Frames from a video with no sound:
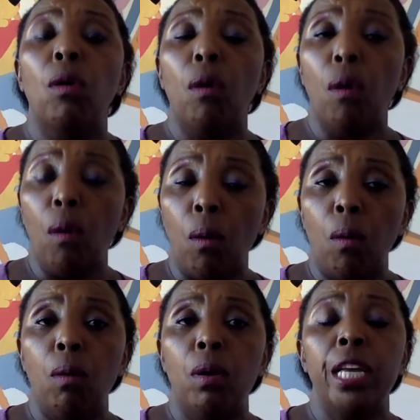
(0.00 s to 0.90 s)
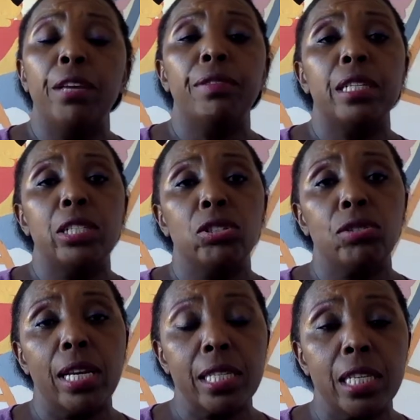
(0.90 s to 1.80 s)
Or if it
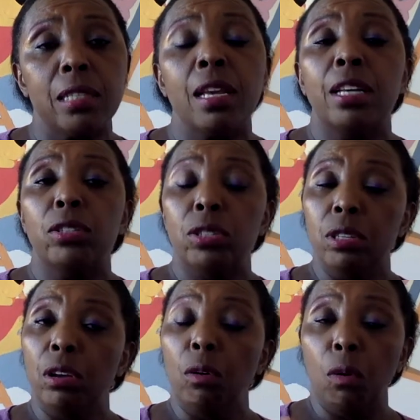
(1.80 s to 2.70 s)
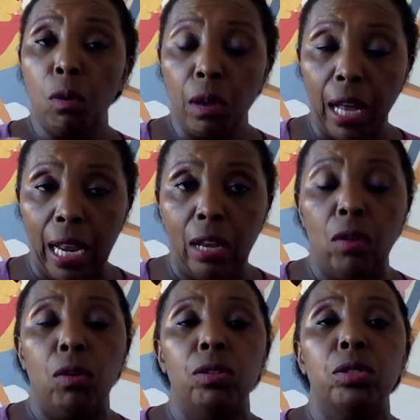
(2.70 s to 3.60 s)
distresses a
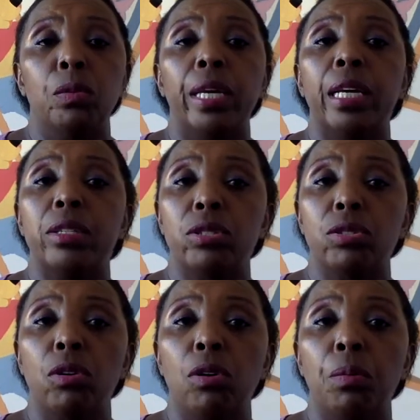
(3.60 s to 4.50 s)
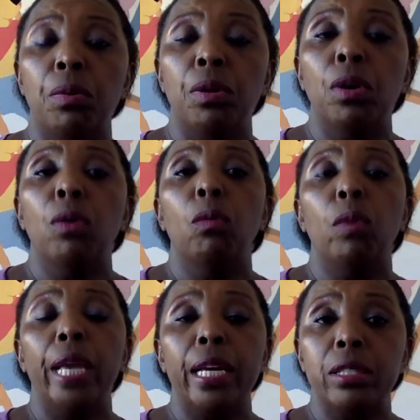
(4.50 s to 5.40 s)
lot, we can stop. We
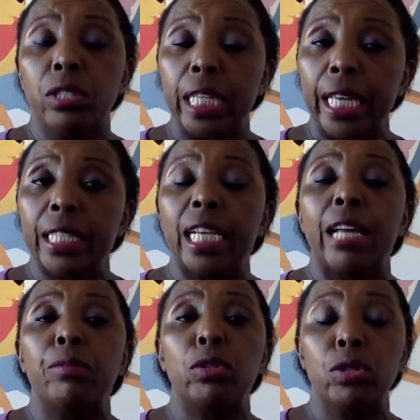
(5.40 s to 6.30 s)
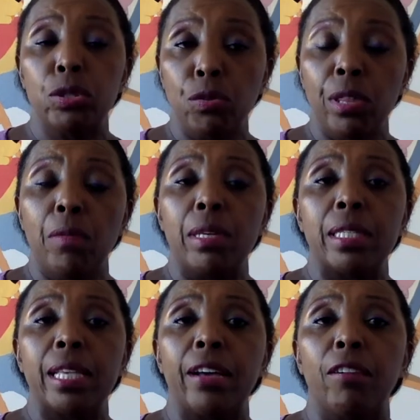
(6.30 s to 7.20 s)
can take time to soothe
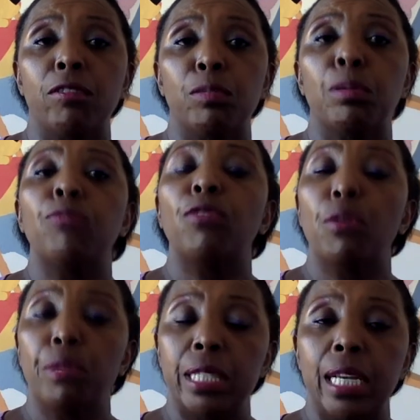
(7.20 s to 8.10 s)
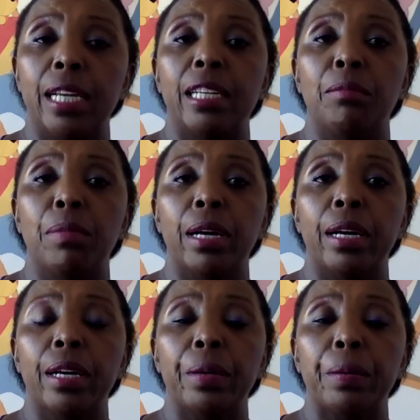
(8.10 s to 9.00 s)
ourselves before returning back.